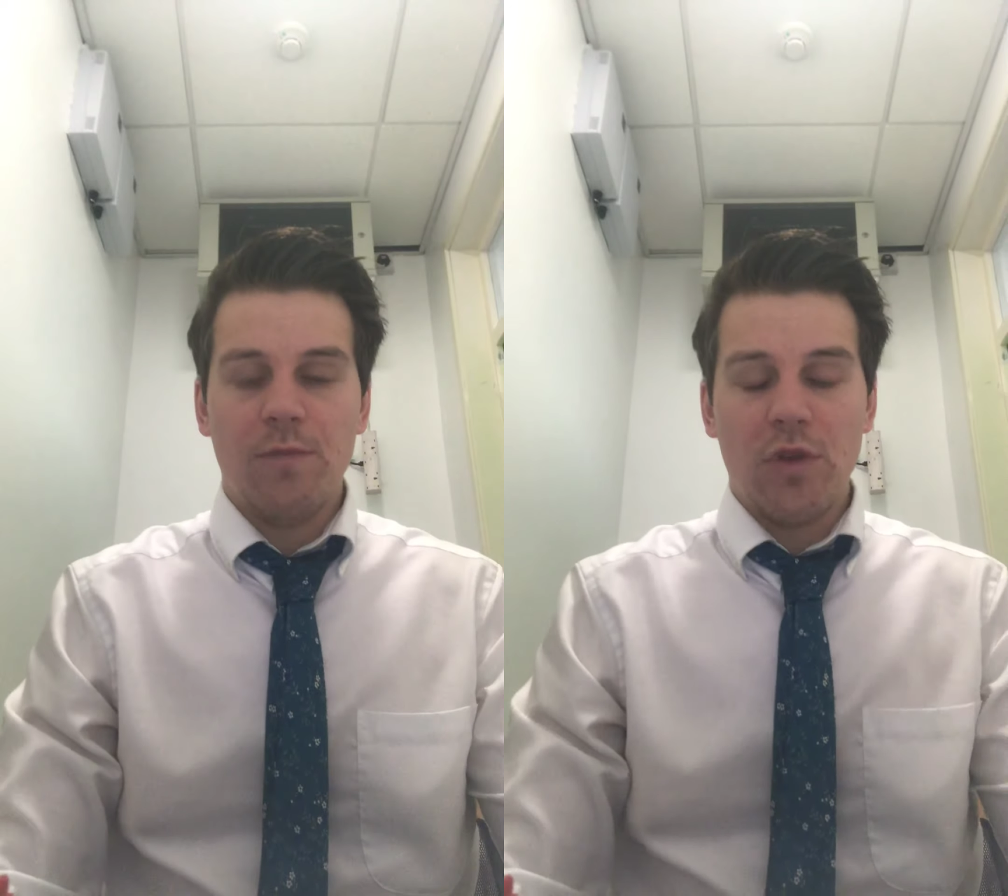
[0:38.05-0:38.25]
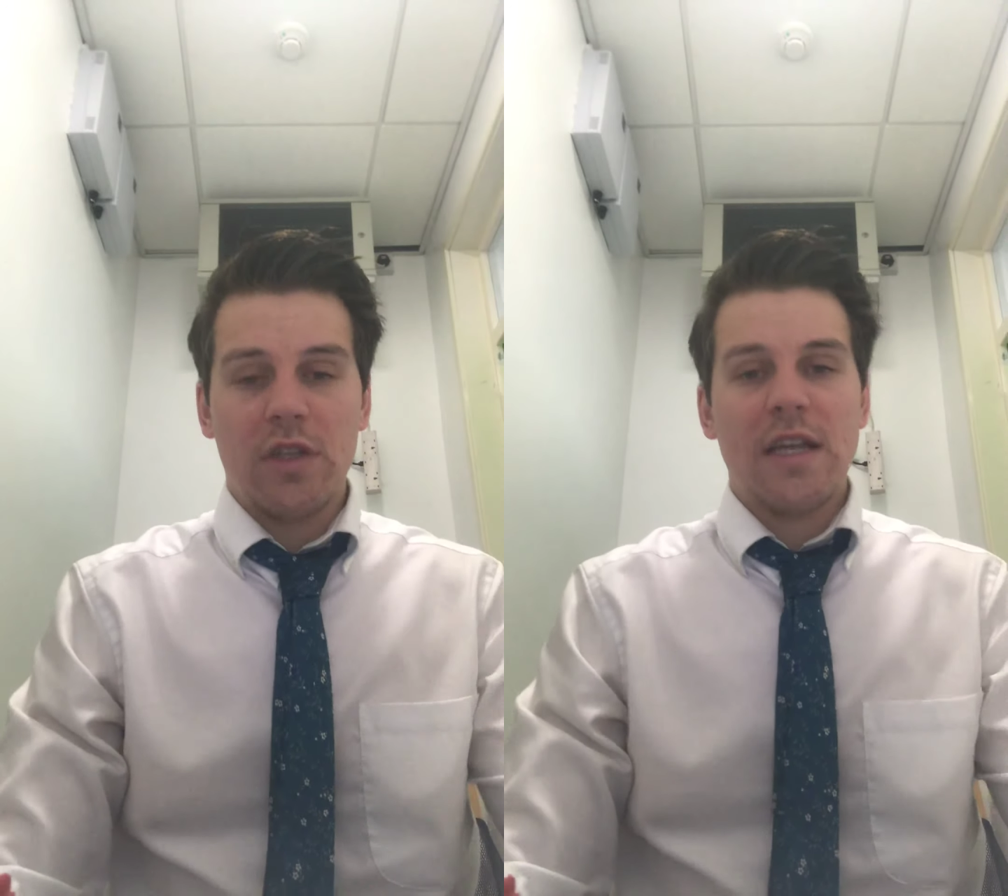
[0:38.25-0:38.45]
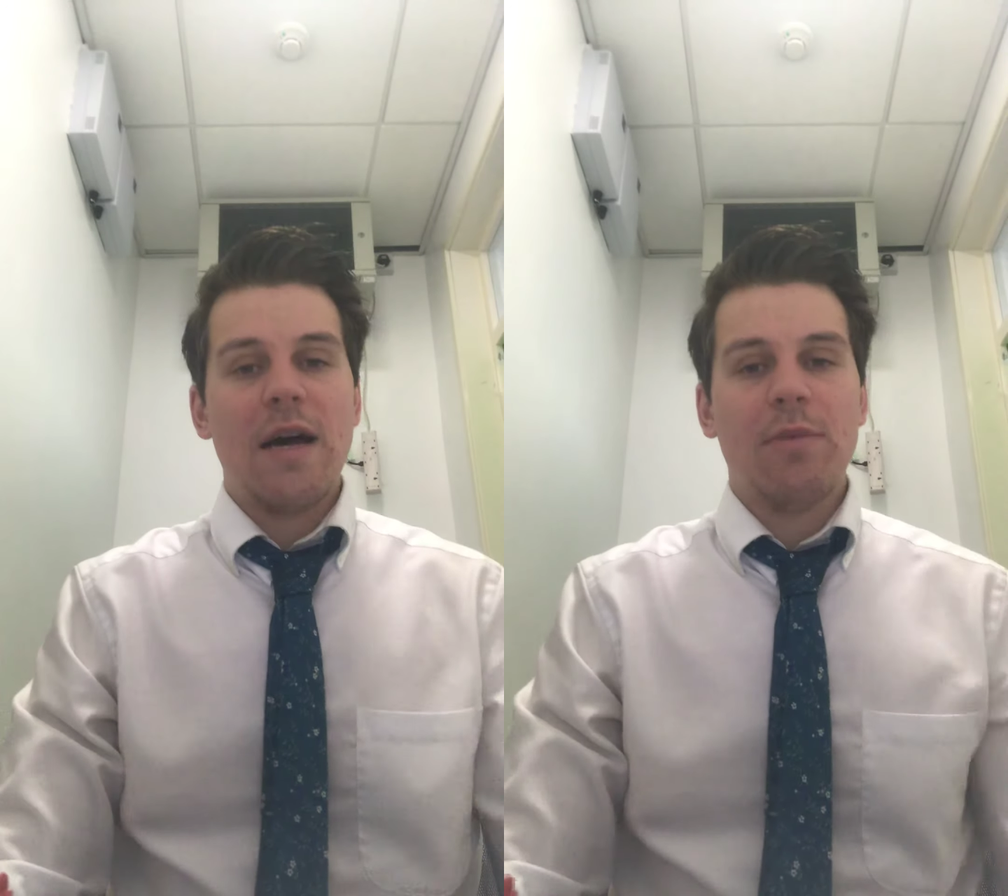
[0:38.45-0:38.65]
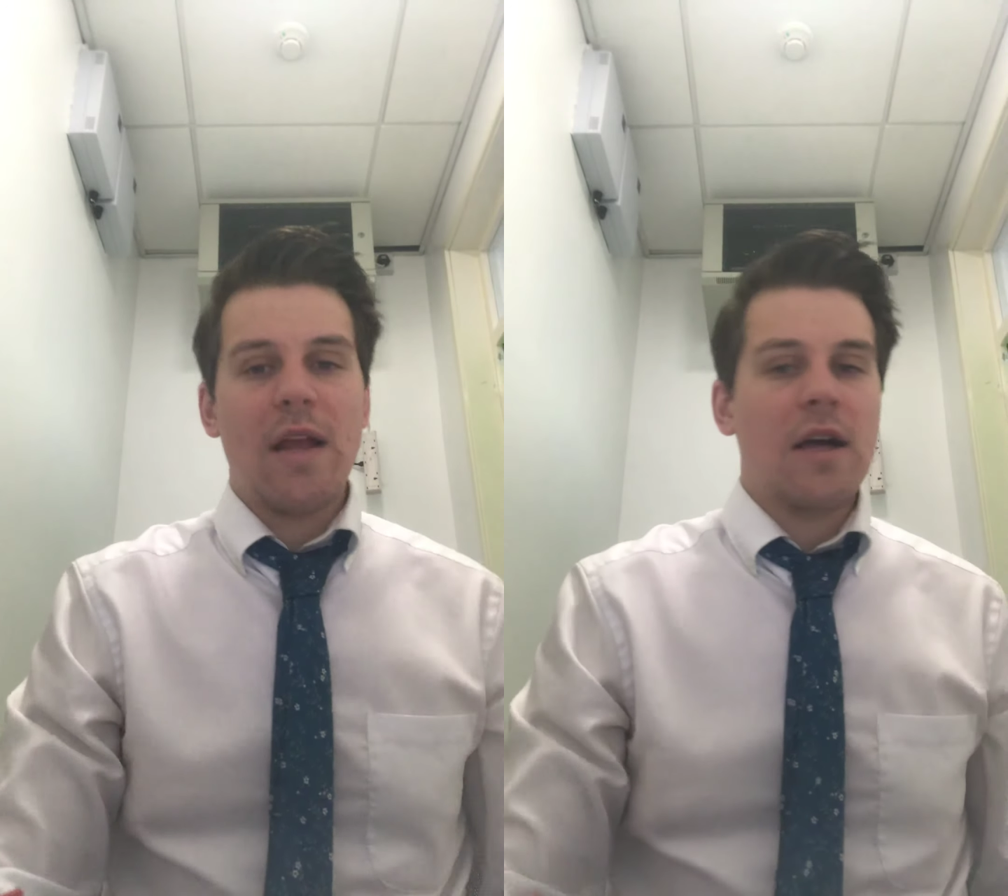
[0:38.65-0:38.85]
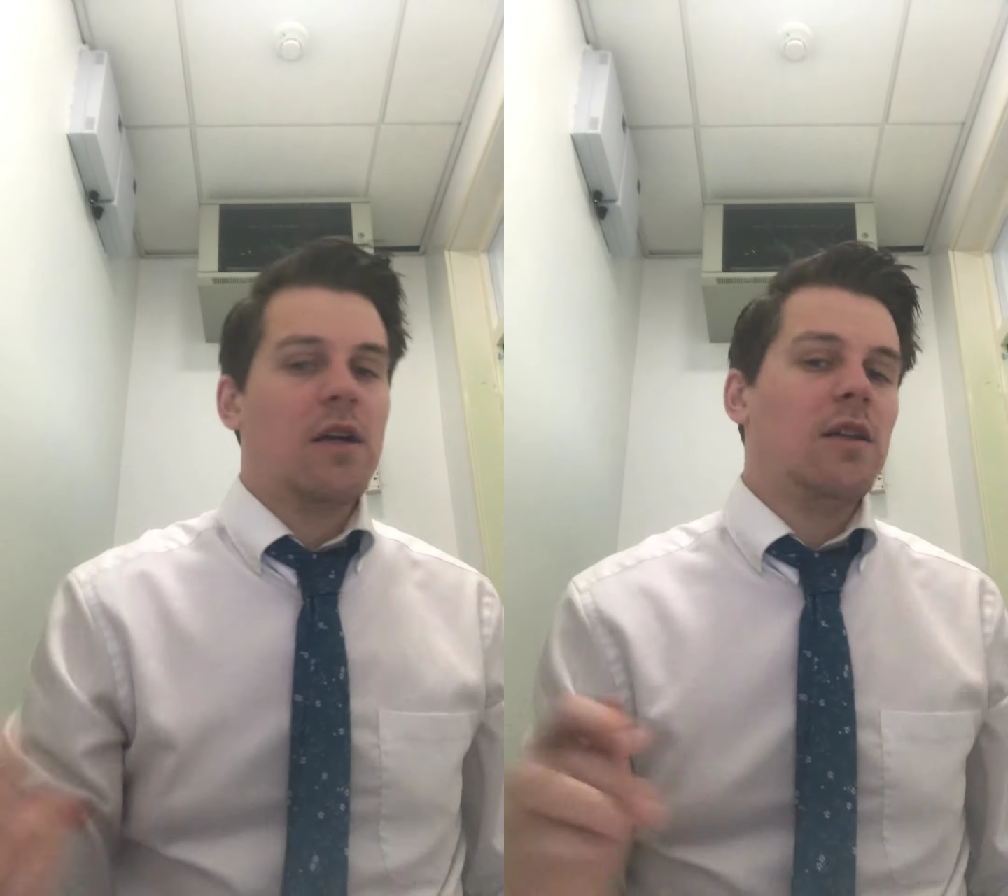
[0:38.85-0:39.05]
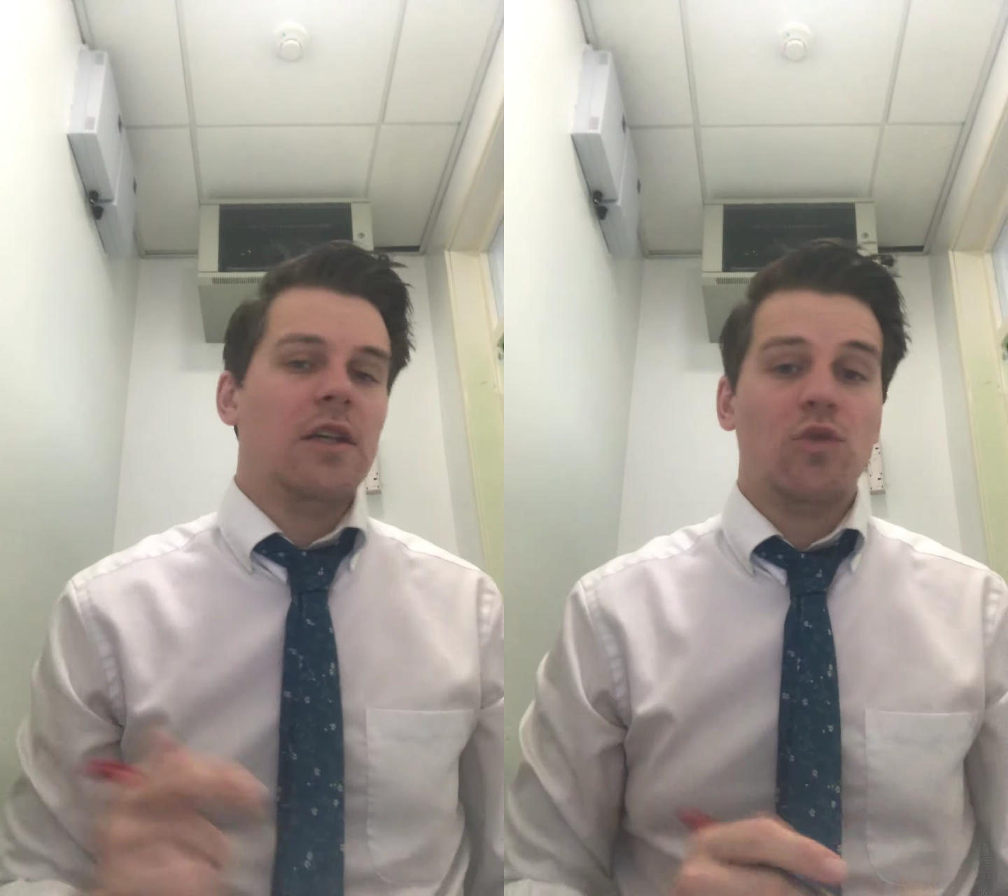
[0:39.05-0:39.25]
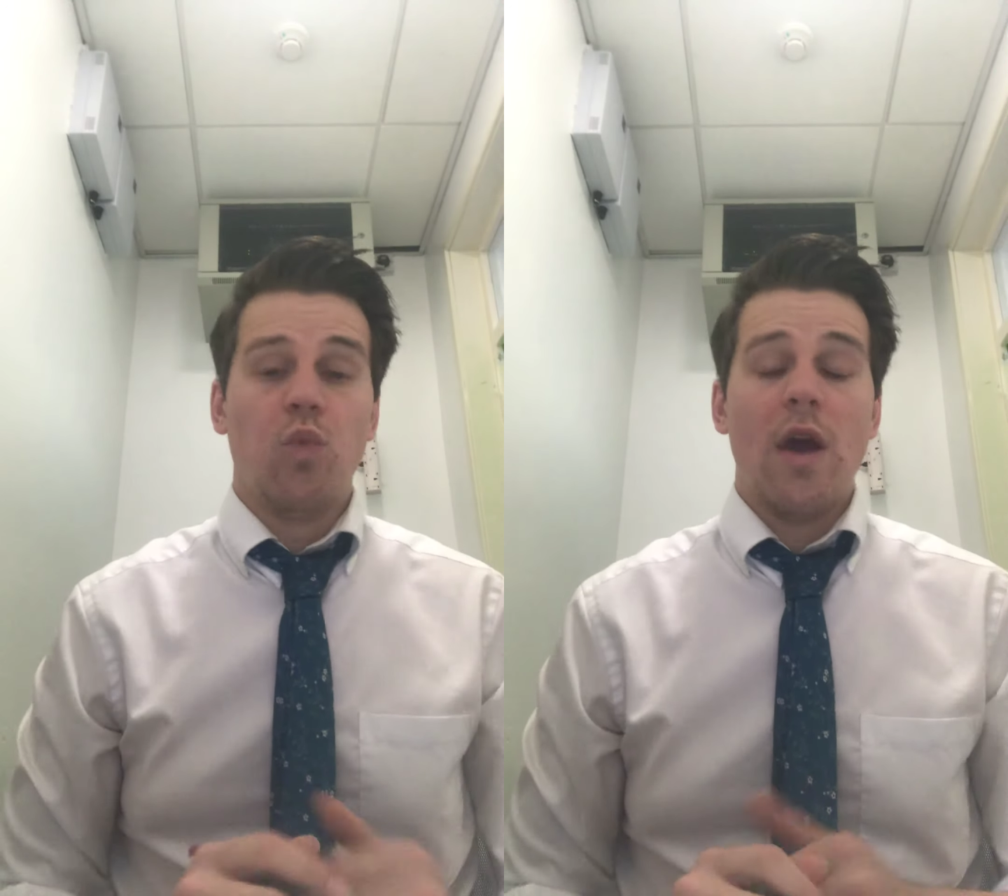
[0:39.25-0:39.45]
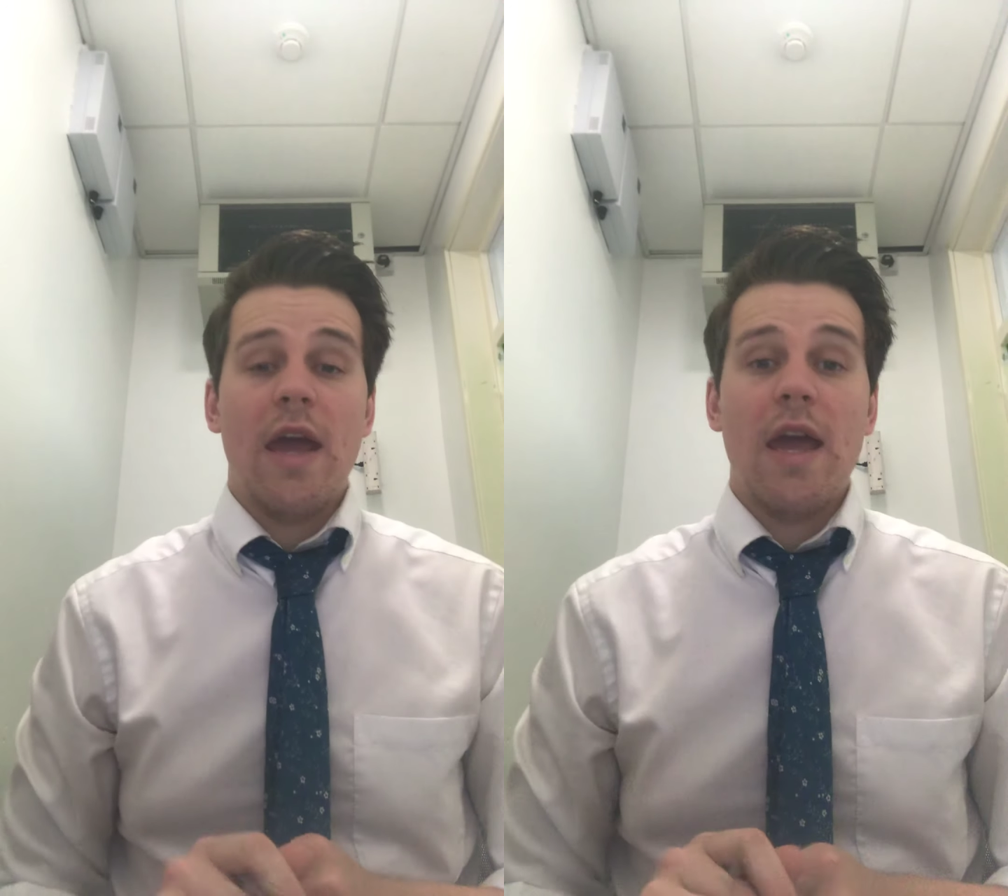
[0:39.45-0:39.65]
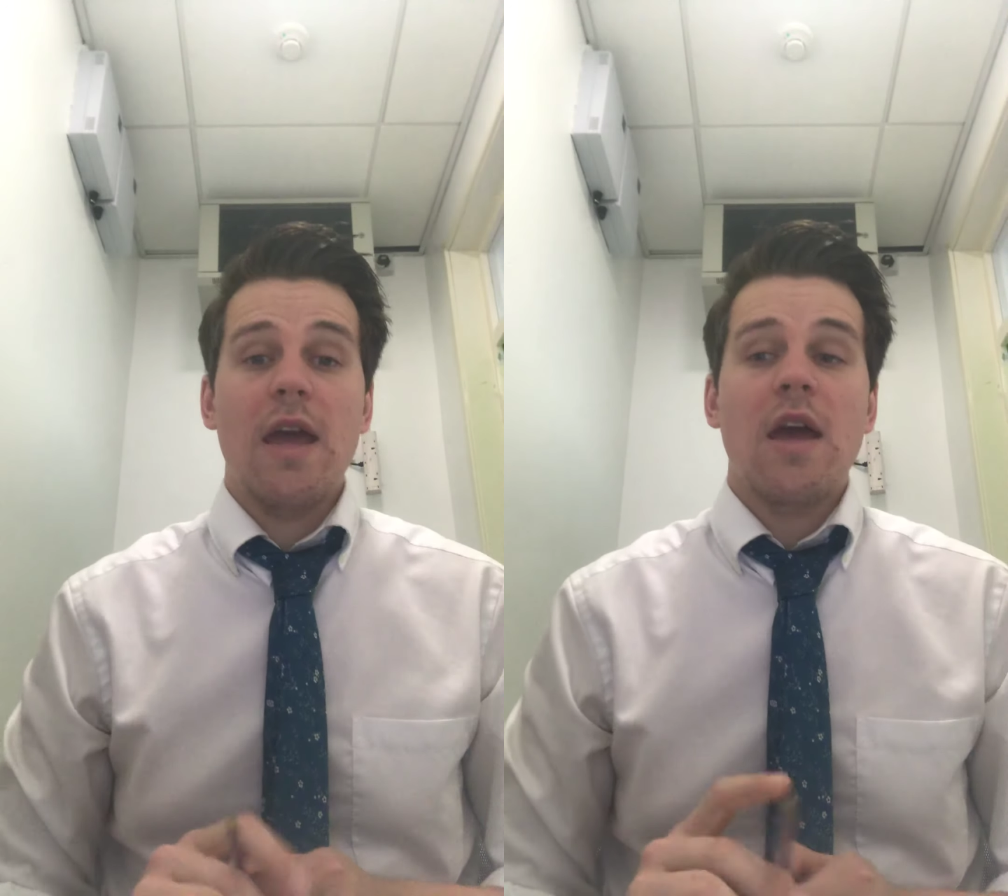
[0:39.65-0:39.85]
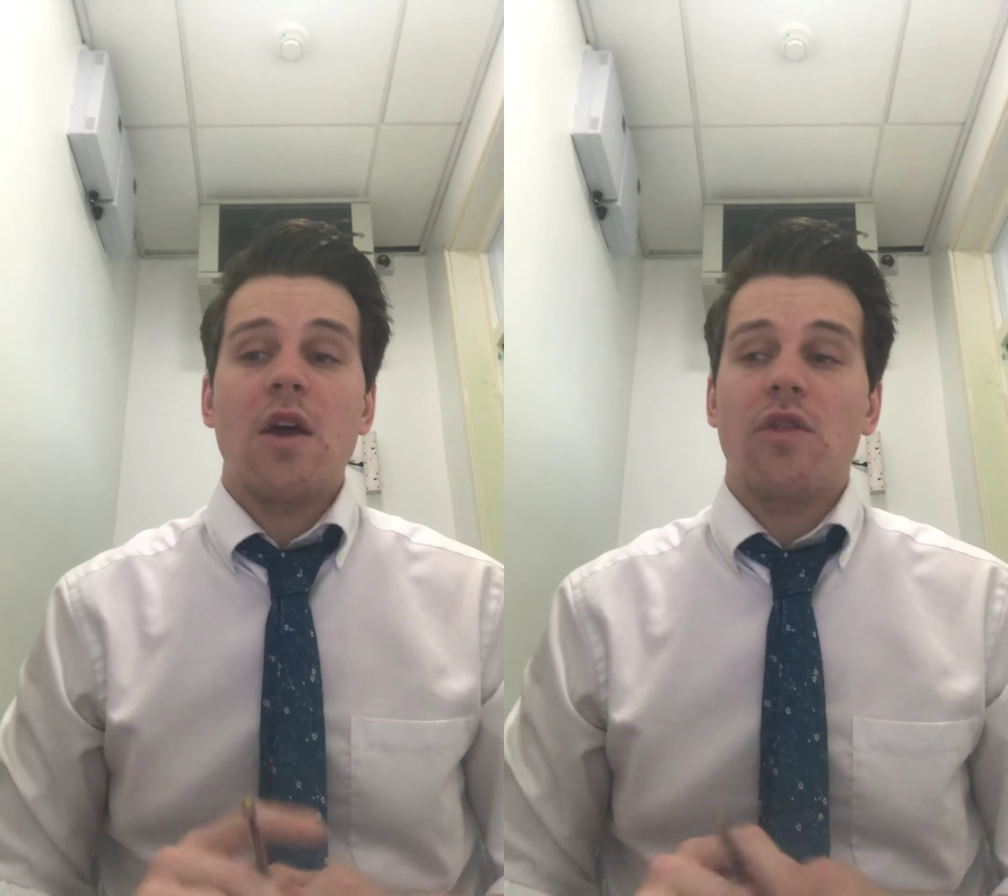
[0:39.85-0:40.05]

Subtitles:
Now, the tabernacle is where